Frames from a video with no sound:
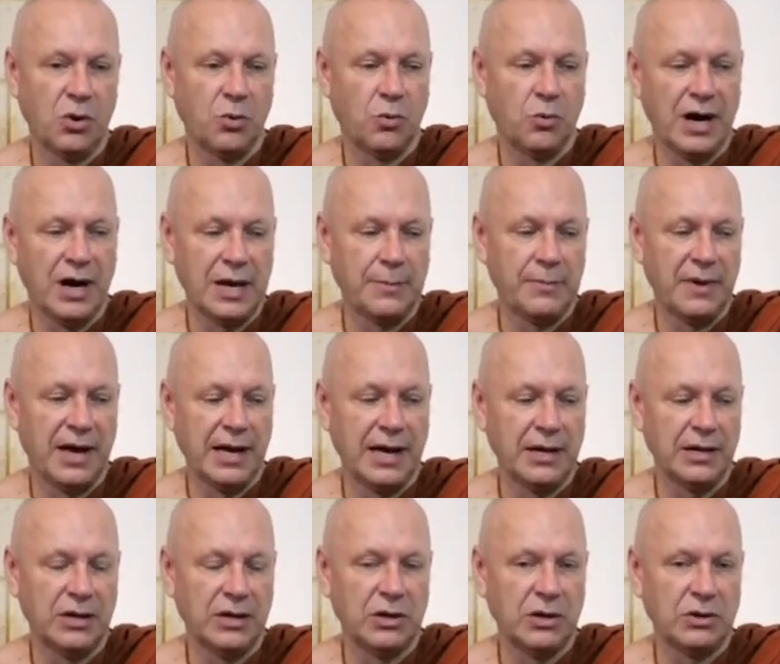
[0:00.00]
Why am
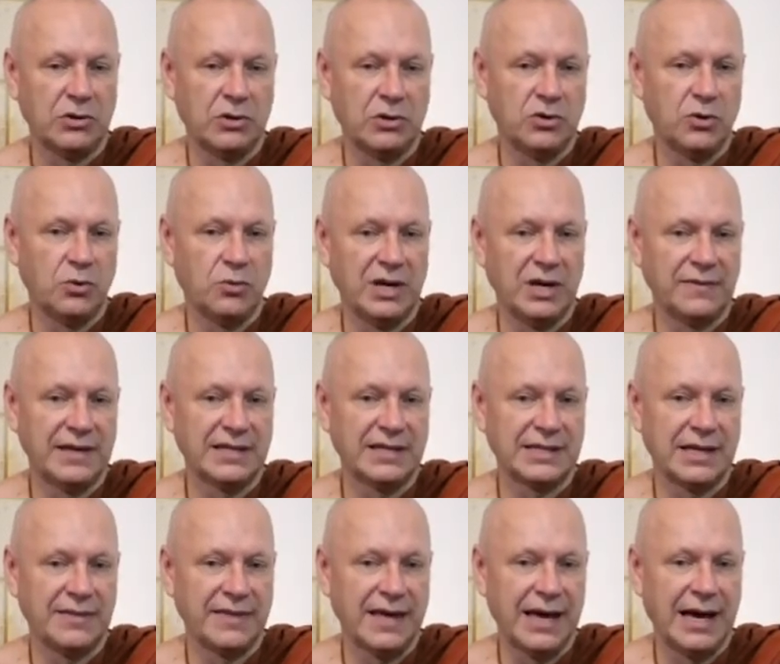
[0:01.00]
I doing this
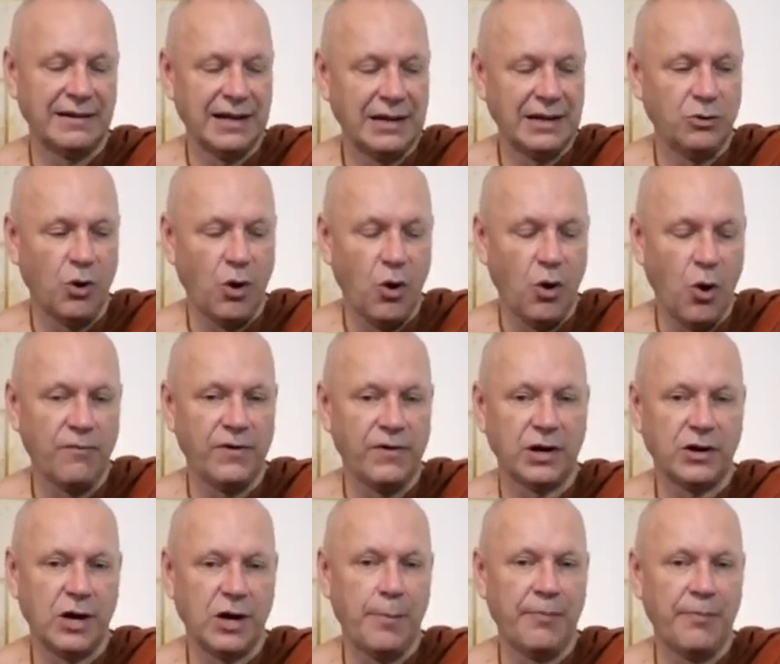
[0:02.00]
and that? And you
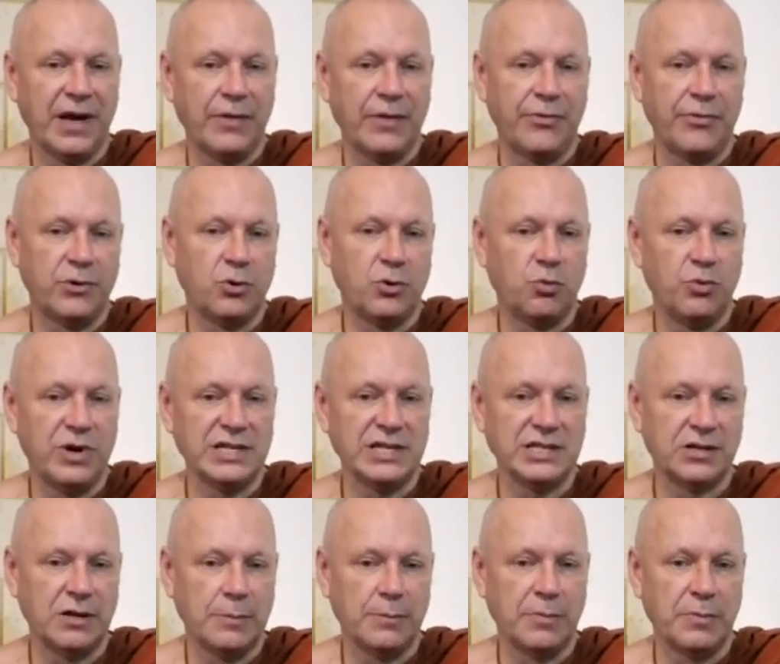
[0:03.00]
overcome that through
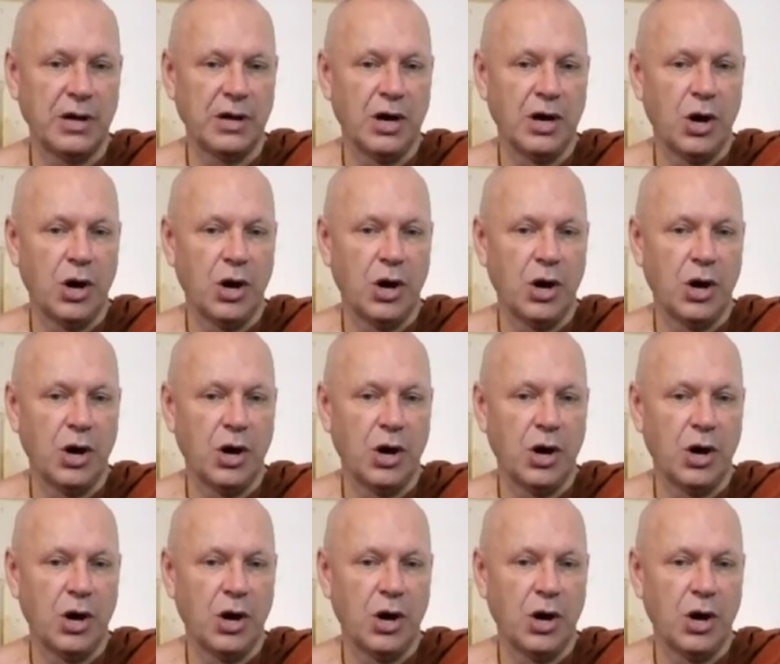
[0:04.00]
wisdom.